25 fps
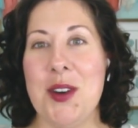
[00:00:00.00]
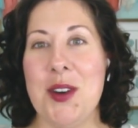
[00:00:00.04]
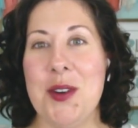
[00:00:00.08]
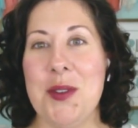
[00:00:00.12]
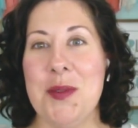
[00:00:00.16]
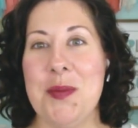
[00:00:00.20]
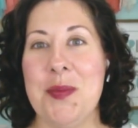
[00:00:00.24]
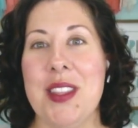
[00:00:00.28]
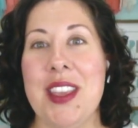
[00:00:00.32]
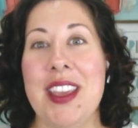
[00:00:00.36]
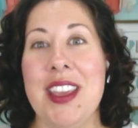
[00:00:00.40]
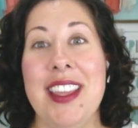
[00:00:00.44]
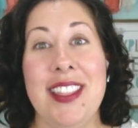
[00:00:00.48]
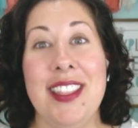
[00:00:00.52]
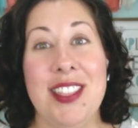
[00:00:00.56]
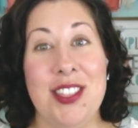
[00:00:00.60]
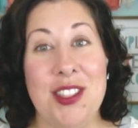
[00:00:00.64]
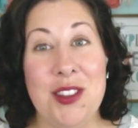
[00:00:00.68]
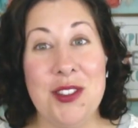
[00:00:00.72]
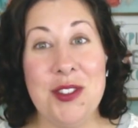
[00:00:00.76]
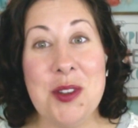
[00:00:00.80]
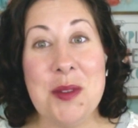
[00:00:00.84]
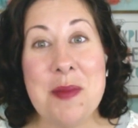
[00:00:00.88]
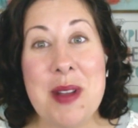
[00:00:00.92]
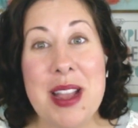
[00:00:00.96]
So
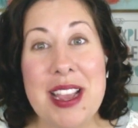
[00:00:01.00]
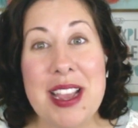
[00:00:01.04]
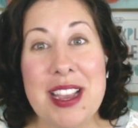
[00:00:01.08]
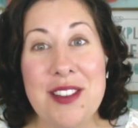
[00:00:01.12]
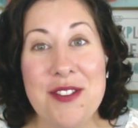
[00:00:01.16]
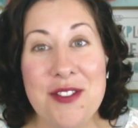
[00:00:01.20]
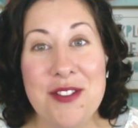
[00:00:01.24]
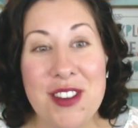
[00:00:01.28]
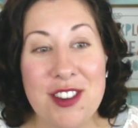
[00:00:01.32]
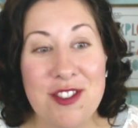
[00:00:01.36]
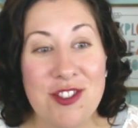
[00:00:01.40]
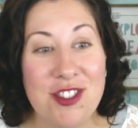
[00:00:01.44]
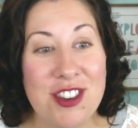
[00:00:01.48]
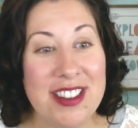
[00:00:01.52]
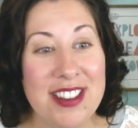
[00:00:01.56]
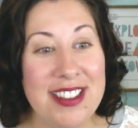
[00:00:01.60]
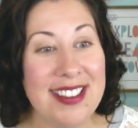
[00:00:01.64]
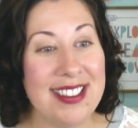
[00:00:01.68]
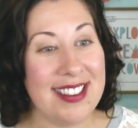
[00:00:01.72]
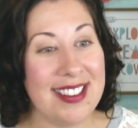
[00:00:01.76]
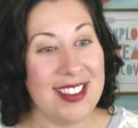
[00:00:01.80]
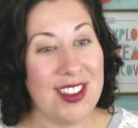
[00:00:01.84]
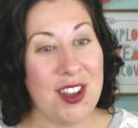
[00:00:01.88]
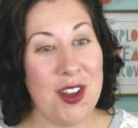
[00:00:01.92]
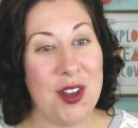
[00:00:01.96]
those are my
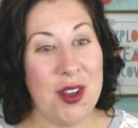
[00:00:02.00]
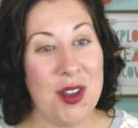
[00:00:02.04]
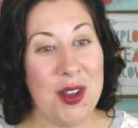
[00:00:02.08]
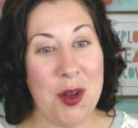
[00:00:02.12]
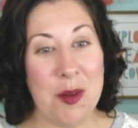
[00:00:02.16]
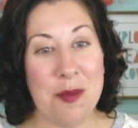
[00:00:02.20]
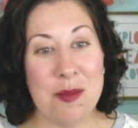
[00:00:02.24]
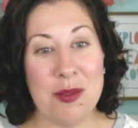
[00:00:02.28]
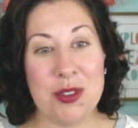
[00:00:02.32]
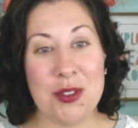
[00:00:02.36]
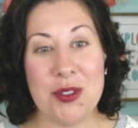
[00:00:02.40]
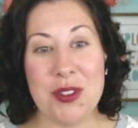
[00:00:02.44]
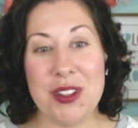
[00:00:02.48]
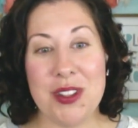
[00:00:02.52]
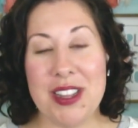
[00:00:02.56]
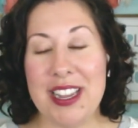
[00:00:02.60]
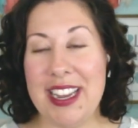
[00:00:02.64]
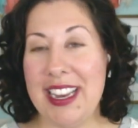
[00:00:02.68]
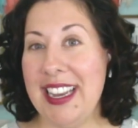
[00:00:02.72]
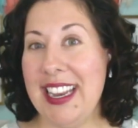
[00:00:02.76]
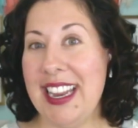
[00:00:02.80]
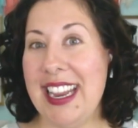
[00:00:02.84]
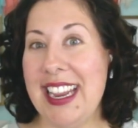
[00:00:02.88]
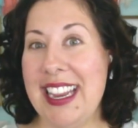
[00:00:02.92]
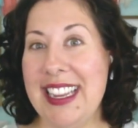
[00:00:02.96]
confessions.
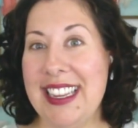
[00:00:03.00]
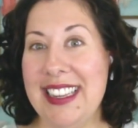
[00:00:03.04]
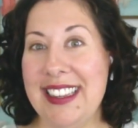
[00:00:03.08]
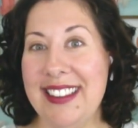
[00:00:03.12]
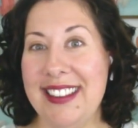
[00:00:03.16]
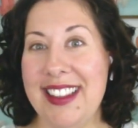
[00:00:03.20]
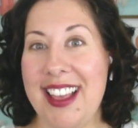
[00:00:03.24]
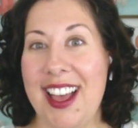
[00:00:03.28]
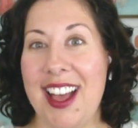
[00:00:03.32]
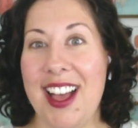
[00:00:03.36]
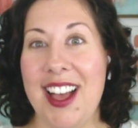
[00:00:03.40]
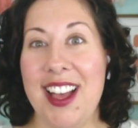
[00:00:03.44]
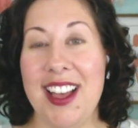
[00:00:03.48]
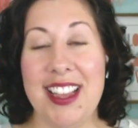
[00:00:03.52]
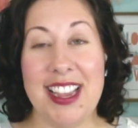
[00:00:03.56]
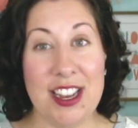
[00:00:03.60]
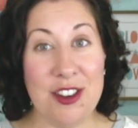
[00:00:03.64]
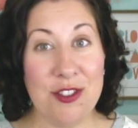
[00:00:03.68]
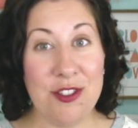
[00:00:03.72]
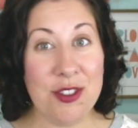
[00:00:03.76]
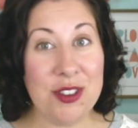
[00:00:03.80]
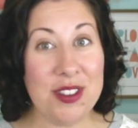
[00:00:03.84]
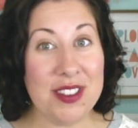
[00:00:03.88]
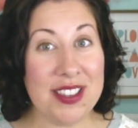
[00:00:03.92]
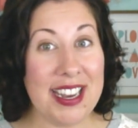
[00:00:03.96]
Homeschooling is
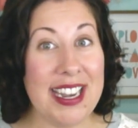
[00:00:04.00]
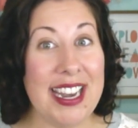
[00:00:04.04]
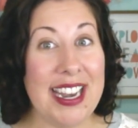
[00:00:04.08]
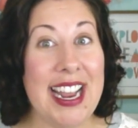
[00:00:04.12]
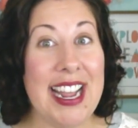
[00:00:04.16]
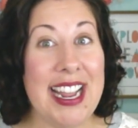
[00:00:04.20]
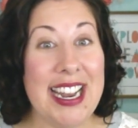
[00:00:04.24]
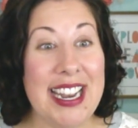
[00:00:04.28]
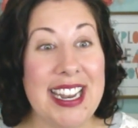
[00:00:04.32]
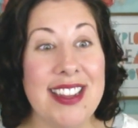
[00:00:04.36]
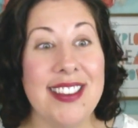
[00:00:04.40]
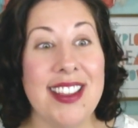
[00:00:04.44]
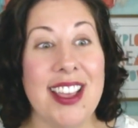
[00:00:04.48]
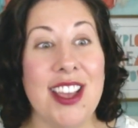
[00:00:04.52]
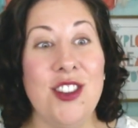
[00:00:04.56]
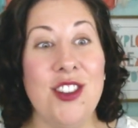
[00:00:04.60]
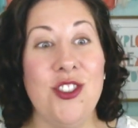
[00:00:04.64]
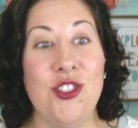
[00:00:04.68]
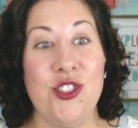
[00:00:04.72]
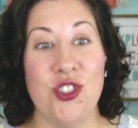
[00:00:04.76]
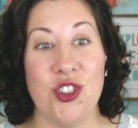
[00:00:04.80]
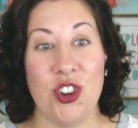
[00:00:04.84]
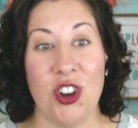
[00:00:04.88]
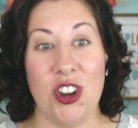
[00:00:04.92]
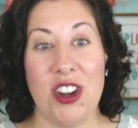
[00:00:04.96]
interesting. It is
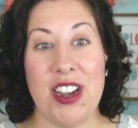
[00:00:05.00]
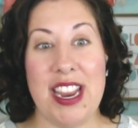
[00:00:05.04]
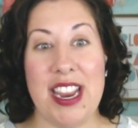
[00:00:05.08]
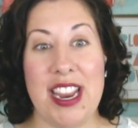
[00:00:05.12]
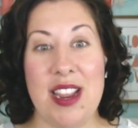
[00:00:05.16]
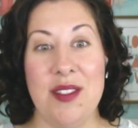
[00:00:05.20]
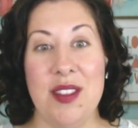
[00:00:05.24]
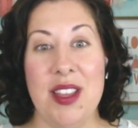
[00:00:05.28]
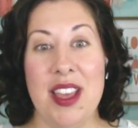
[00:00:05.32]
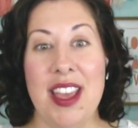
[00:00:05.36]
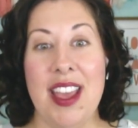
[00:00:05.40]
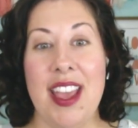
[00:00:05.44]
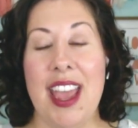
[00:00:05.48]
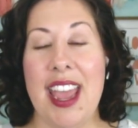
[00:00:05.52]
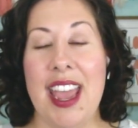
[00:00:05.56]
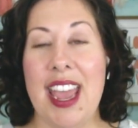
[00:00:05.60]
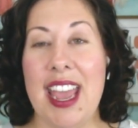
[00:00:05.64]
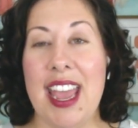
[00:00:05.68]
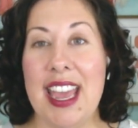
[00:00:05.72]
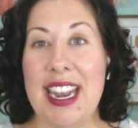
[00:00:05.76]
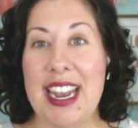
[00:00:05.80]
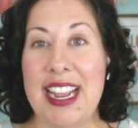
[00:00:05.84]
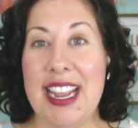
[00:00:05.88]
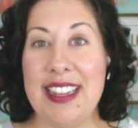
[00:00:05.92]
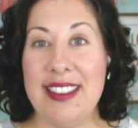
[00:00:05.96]
a journey.
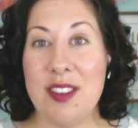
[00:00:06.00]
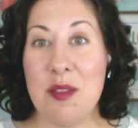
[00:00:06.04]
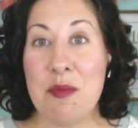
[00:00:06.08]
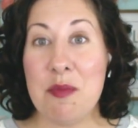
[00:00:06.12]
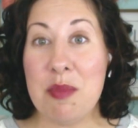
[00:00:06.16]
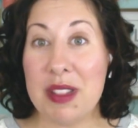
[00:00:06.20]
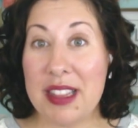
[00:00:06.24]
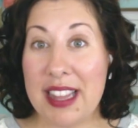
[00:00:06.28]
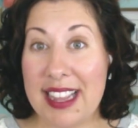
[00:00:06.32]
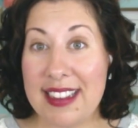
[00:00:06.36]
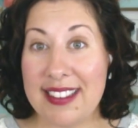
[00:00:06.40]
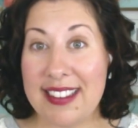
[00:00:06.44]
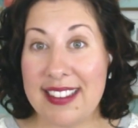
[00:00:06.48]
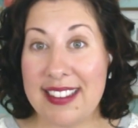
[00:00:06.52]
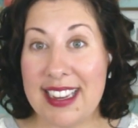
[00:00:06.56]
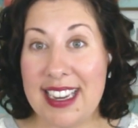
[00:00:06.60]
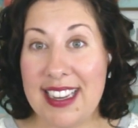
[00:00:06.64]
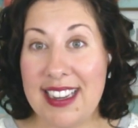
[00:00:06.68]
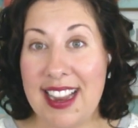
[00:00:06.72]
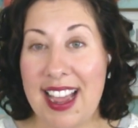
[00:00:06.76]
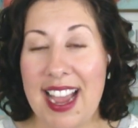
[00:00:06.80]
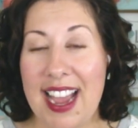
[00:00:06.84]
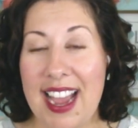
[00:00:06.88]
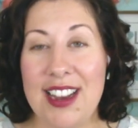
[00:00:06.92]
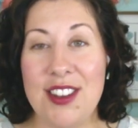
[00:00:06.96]
And it's a
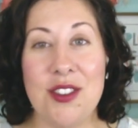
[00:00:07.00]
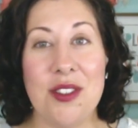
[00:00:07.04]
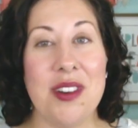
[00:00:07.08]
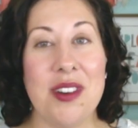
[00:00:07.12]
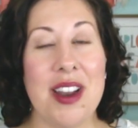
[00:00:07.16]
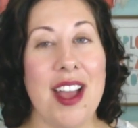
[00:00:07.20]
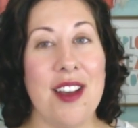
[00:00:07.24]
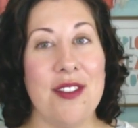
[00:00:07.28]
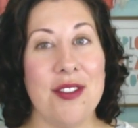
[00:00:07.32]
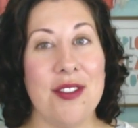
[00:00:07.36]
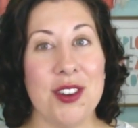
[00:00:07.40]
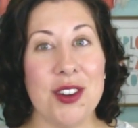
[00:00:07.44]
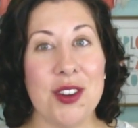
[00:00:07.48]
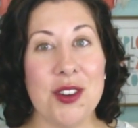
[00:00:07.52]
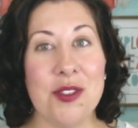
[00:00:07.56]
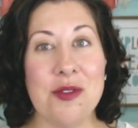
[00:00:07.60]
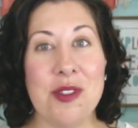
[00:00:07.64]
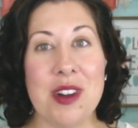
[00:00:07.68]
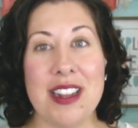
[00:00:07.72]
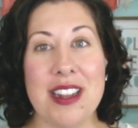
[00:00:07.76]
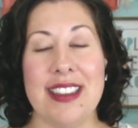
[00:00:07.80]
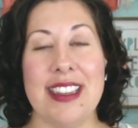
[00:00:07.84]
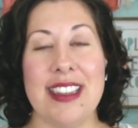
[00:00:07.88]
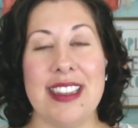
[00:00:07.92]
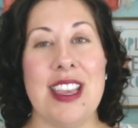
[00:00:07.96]
blessing. I don't
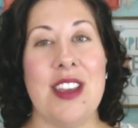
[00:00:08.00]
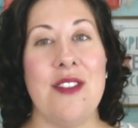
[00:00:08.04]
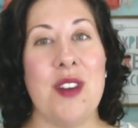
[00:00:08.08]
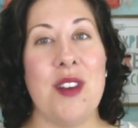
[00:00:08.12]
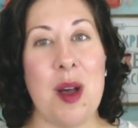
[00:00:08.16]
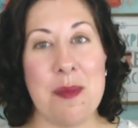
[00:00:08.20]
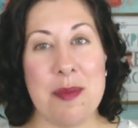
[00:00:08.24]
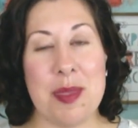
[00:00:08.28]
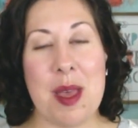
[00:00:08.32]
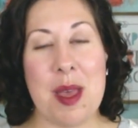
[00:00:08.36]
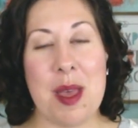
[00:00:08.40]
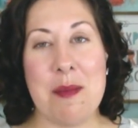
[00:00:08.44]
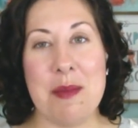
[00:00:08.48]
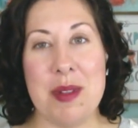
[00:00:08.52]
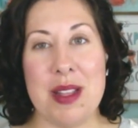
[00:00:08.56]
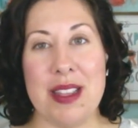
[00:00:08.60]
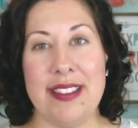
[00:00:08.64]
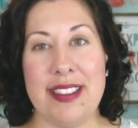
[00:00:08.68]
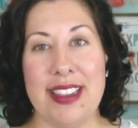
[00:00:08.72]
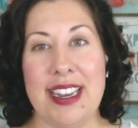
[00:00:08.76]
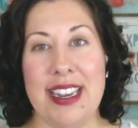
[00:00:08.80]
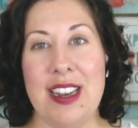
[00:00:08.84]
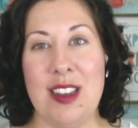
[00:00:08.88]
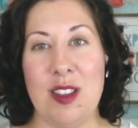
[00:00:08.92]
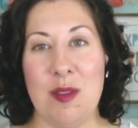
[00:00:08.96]
ever want to give up that
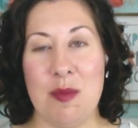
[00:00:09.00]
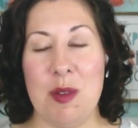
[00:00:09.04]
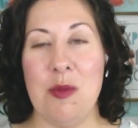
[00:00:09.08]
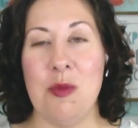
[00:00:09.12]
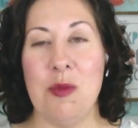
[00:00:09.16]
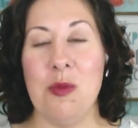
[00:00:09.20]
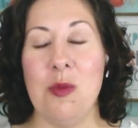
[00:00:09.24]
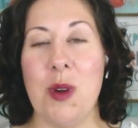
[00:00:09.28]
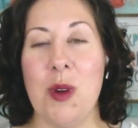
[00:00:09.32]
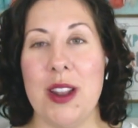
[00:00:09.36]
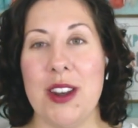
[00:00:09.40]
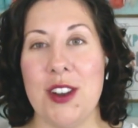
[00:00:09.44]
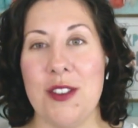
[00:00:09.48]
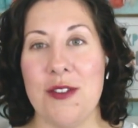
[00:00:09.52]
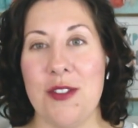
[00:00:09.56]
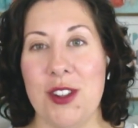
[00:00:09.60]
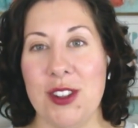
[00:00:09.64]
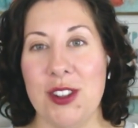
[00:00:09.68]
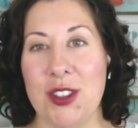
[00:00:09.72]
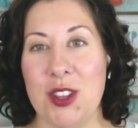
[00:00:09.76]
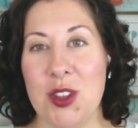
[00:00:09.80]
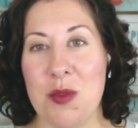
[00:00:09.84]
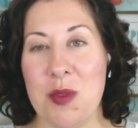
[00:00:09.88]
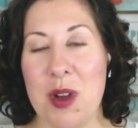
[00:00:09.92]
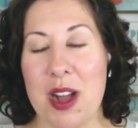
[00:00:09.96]
blessing. It has been
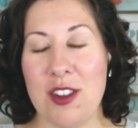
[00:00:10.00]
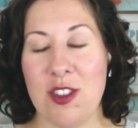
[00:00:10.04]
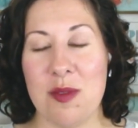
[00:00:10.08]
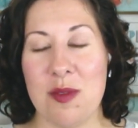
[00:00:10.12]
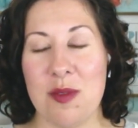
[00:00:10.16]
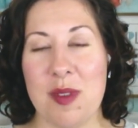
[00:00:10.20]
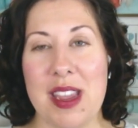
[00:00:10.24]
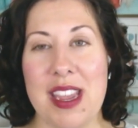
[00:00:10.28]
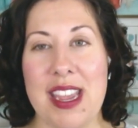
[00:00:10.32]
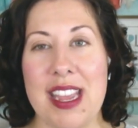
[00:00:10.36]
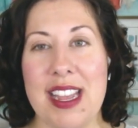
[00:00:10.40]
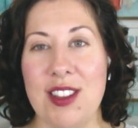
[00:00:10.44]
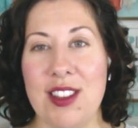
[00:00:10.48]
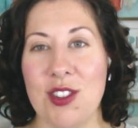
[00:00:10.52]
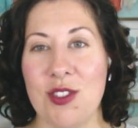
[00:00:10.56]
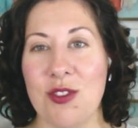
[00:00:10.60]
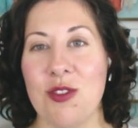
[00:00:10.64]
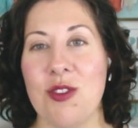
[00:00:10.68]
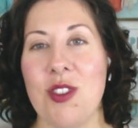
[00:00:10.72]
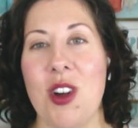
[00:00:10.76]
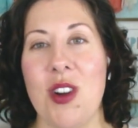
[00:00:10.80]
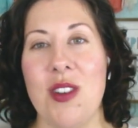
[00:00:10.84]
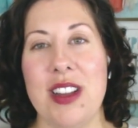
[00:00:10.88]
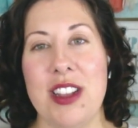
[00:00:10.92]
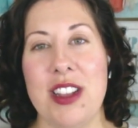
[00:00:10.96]
wonderful to watch my kids
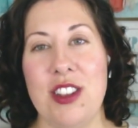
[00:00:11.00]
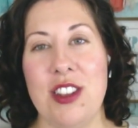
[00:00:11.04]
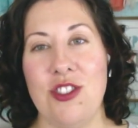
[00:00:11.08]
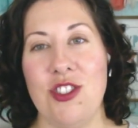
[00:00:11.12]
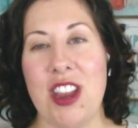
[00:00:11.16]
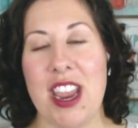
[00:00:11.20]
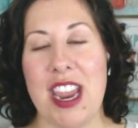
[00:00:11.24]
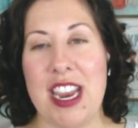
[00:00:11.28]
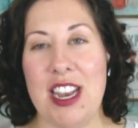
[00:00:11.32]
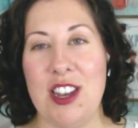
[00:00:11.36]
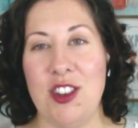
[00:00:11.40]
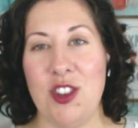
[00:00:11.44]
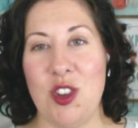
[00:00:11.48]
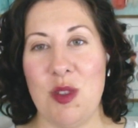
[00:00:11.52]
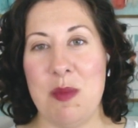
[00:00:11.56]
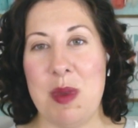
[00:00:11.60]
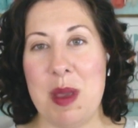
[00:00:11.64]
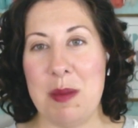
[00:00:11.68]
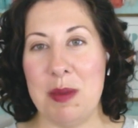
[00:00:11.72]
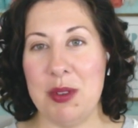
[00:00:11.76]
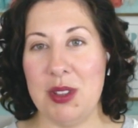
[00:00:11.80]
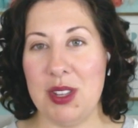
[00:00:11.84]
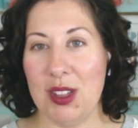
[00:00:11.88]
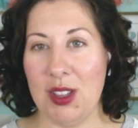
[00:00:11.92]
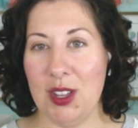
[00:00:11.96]
grow and change
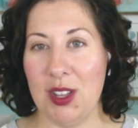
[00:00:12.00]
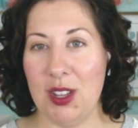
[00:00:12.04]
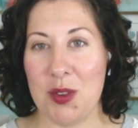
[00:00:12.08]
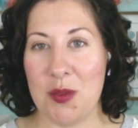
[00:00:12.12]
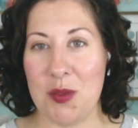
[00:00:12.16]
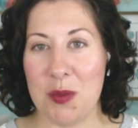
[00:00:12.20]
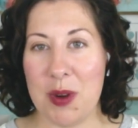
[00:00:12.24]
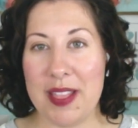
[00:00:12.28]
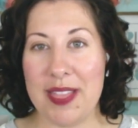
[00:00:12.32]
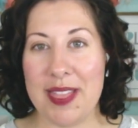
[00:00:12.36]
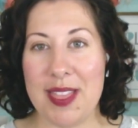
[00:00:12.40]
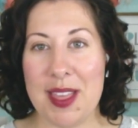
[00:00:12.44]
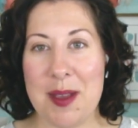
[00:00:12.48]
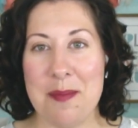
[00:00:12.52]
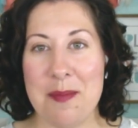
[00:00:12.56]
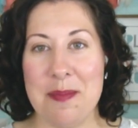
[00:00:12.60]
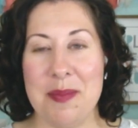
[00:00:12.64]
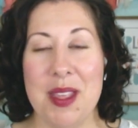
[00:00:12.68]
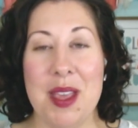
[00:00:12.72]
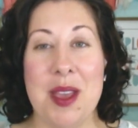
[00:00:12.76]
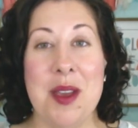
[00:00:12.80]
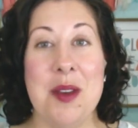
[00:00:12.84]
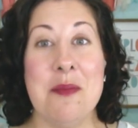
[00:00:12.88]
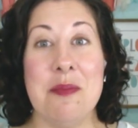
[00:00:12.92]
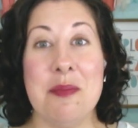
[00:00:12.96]
and be able to learn with
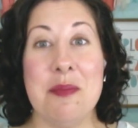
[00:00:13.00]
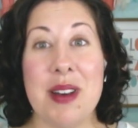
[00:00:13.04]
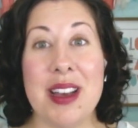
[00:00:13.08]
them.